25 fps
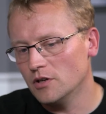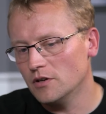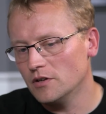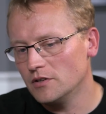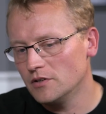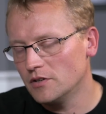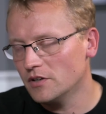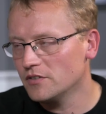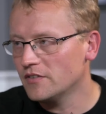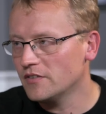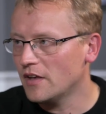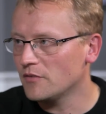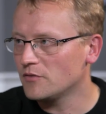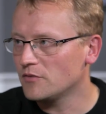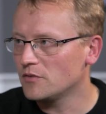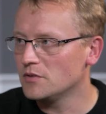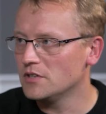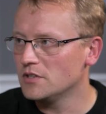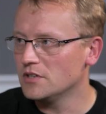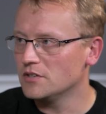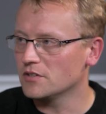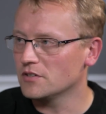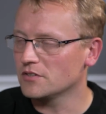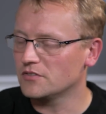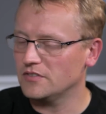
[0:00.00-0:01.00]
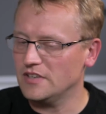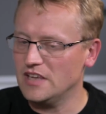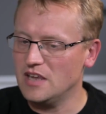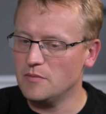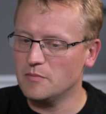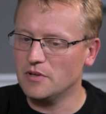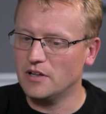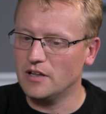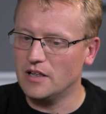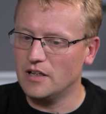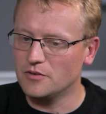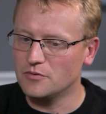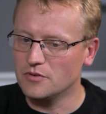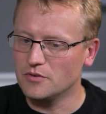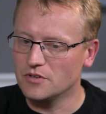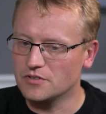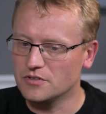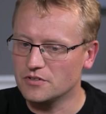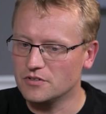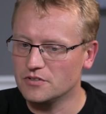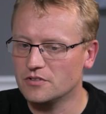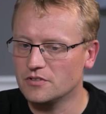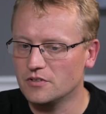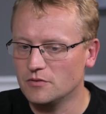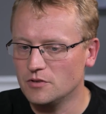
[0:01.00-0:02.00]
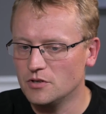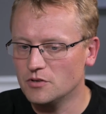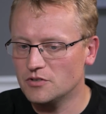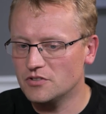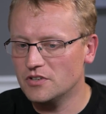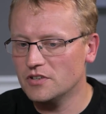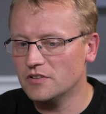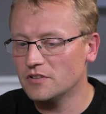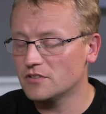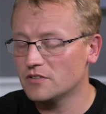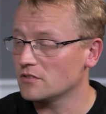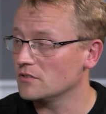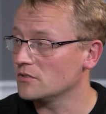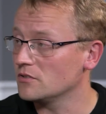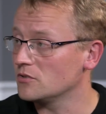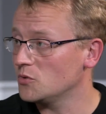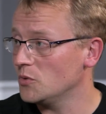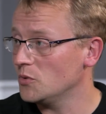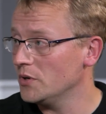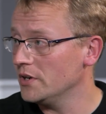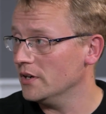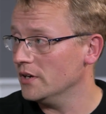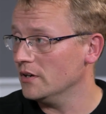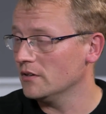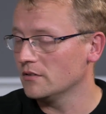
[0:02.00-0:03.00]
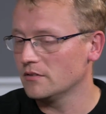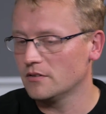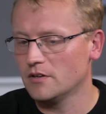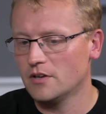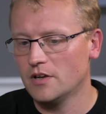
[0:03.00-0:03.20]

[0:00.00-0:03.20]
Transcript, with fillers: it doesn't have to be just email addresses. You see this on Twitter.